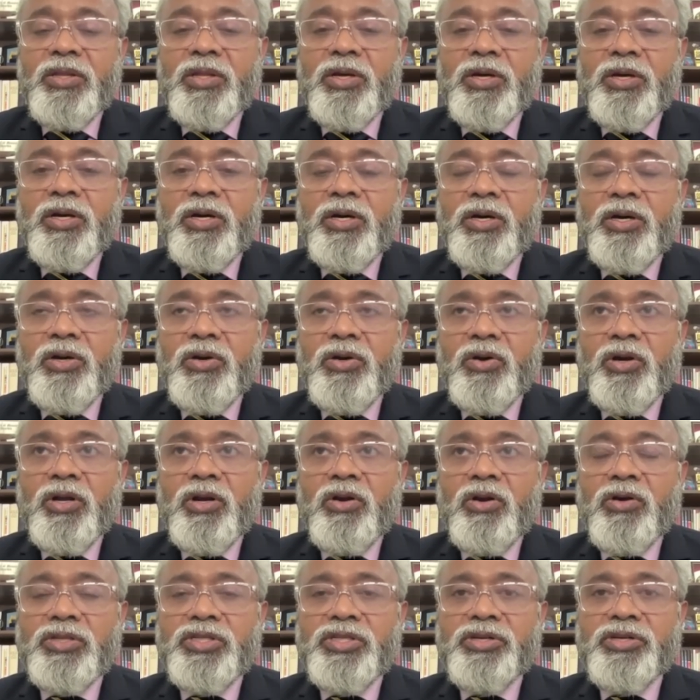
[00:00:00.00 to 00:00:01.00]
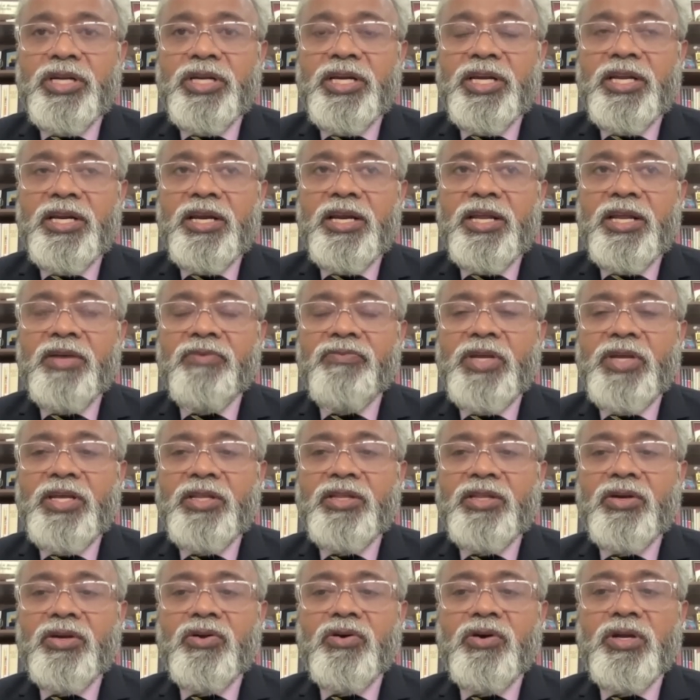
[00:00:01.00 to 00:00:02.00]
The Royal Australian
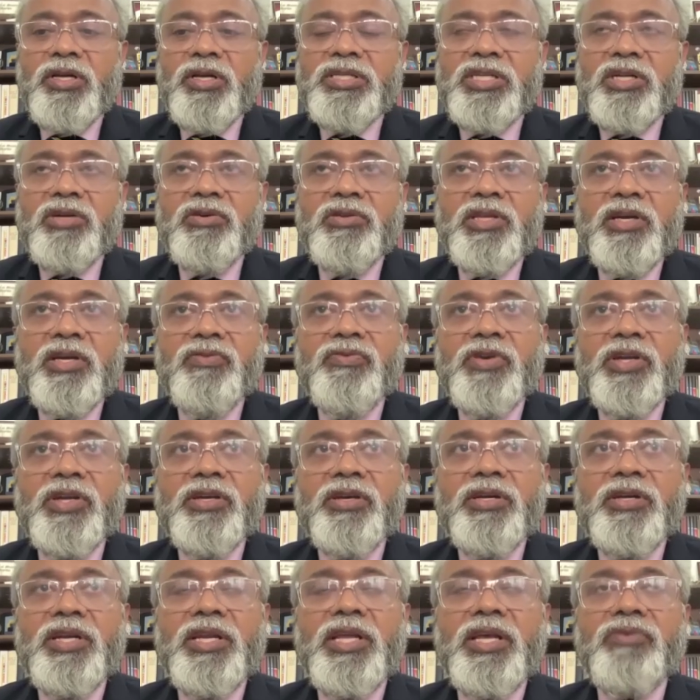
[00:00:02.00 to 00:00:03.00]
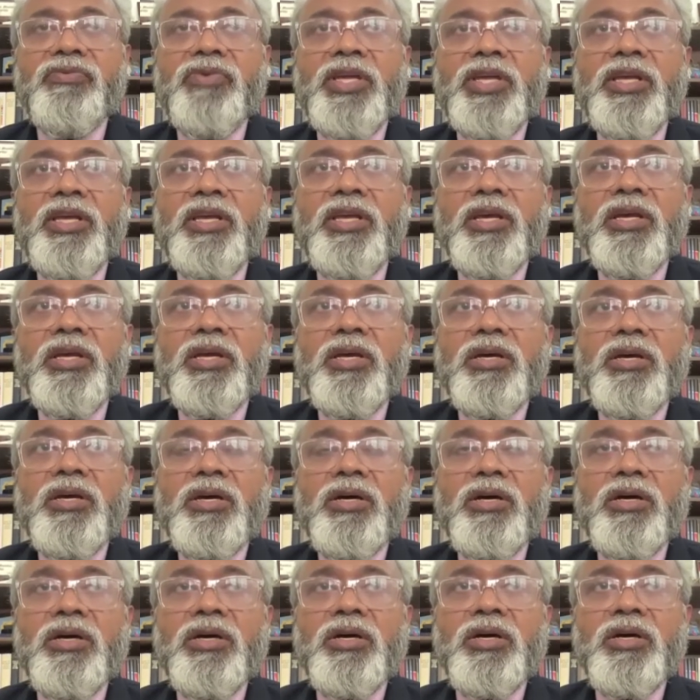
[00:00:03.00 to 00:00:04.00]
Navy, the Royal South African Navy,
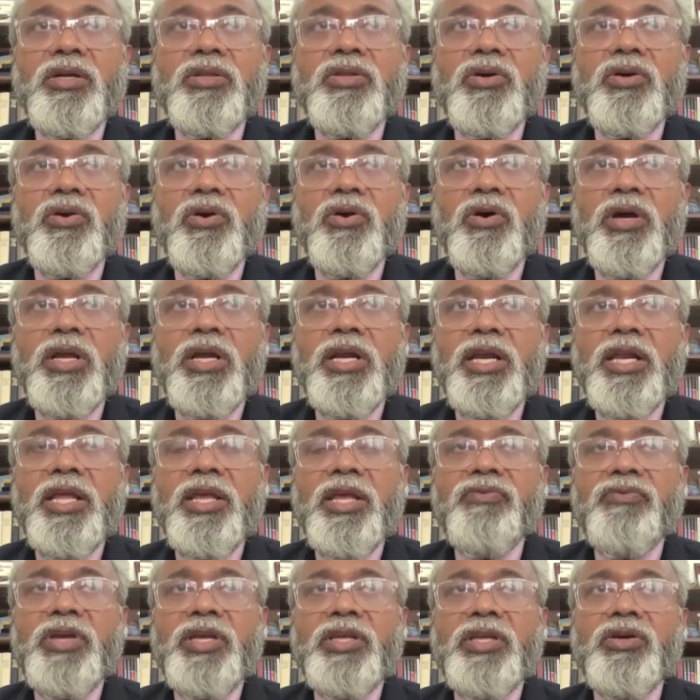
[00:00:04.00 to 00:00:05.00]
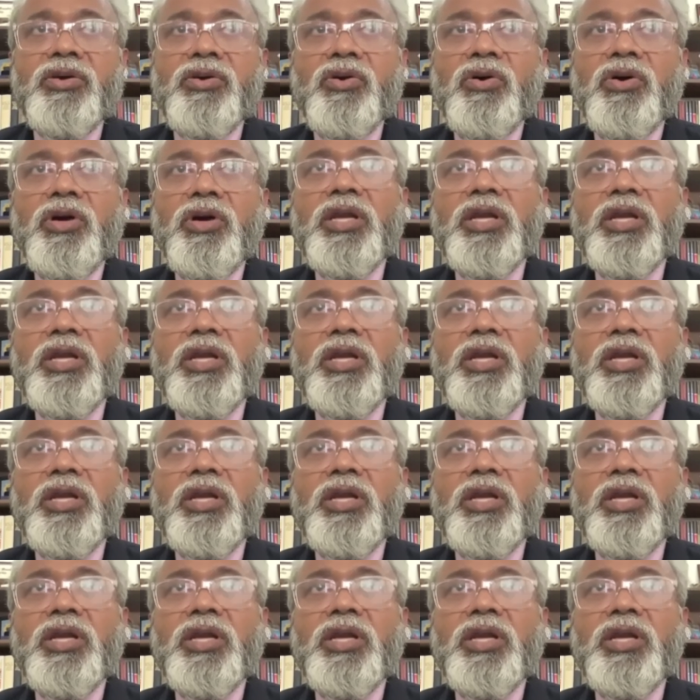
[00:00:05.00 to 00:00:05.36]
uh, the Royal Navy, the